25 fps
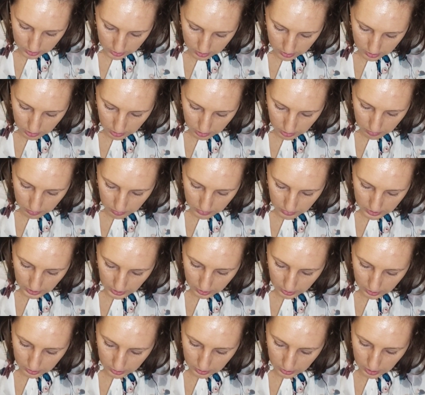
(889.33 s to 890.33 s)
system
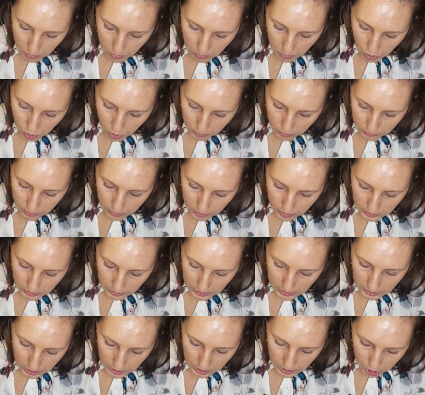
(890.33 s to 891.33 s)
cycling more
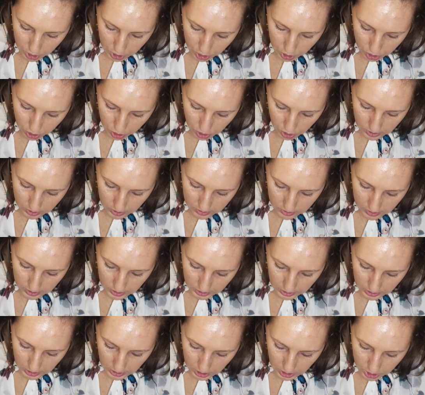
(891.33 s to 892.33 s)
frequently than it should is an
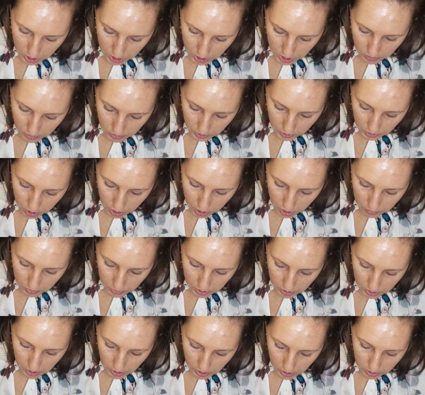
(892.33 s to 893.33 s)
indication of
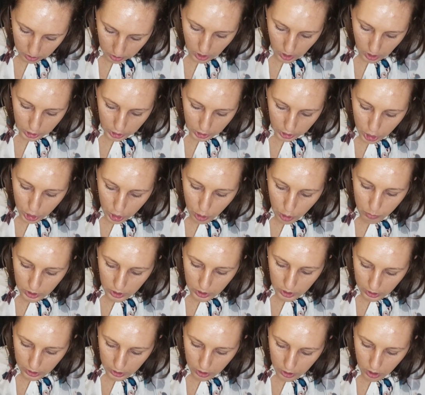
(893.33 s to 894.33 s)
the
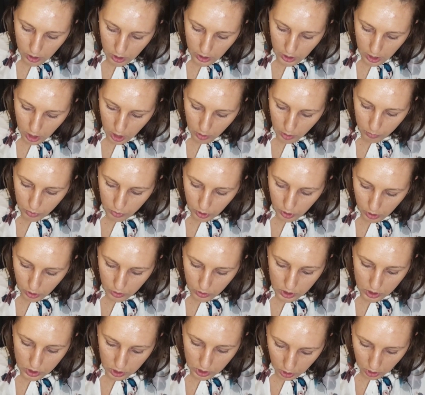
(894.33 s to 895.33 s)
accumulator air
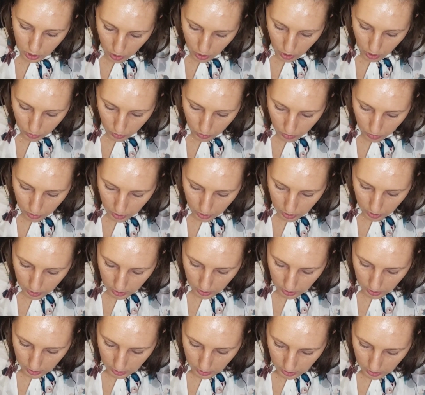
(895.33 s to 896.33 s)
preload is low.
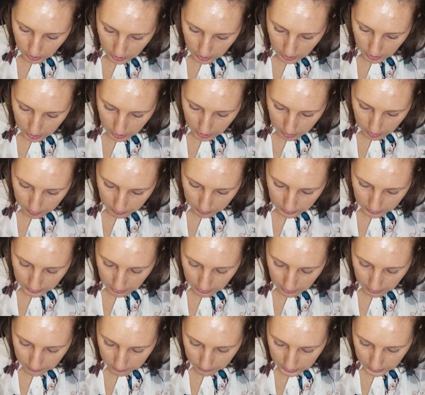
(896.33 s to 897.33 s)

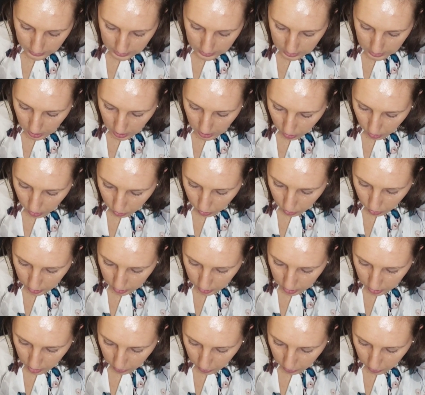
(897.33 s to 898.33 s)
If it's not
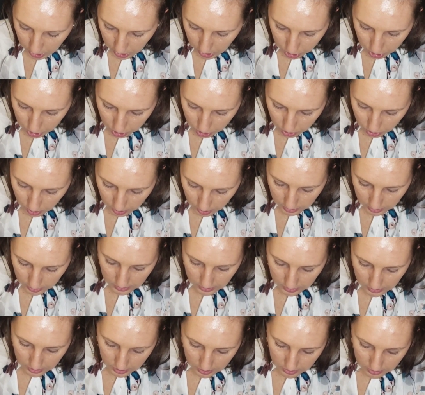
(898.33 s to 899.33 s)
holding the pressure on the
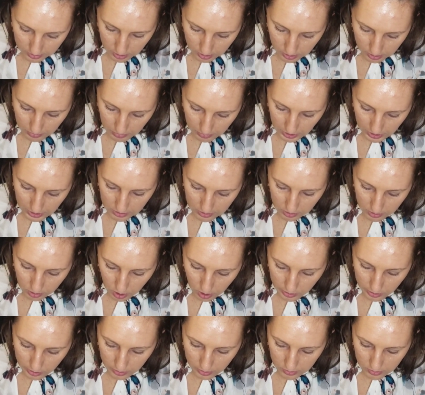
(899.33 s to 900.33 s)
system as
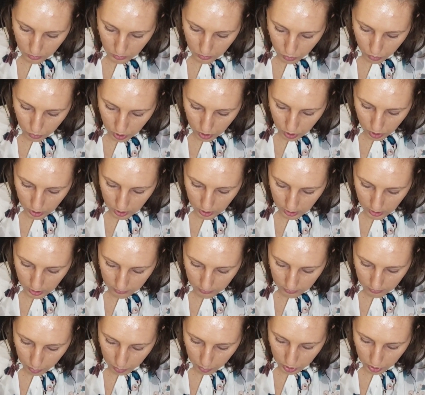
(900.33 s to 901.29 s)
long as it would if